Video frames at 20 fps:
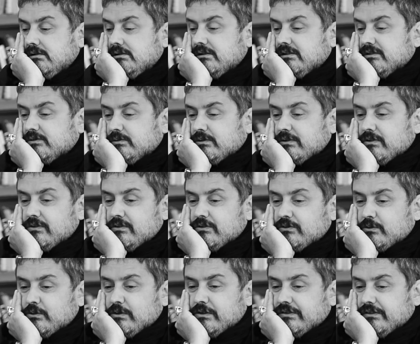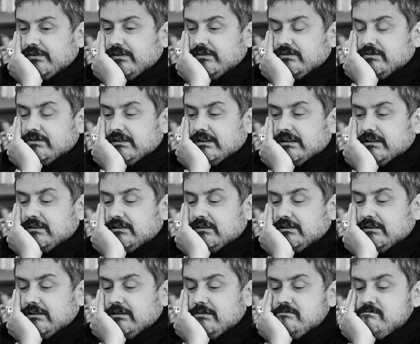it's one of those questions that
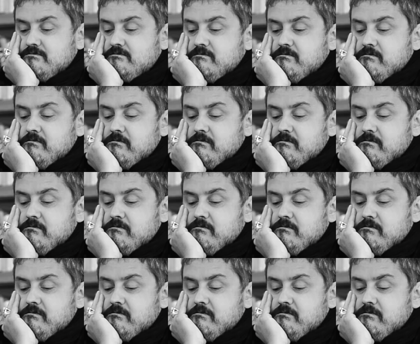um,